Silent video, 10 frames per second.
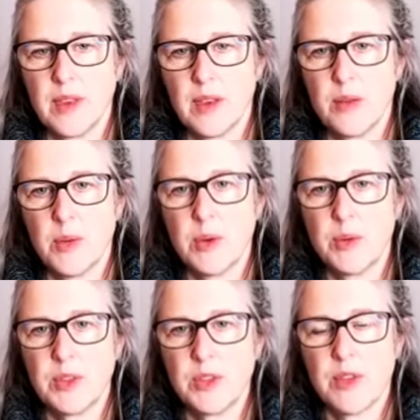And we will
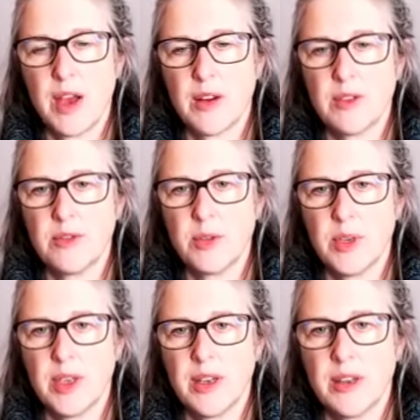do that for
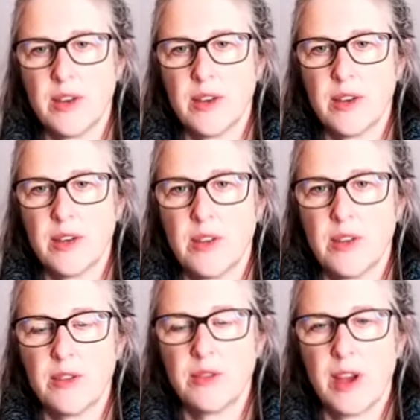another
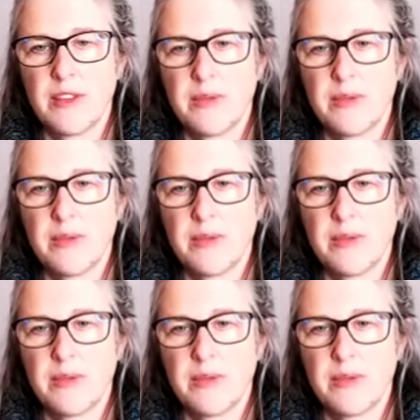5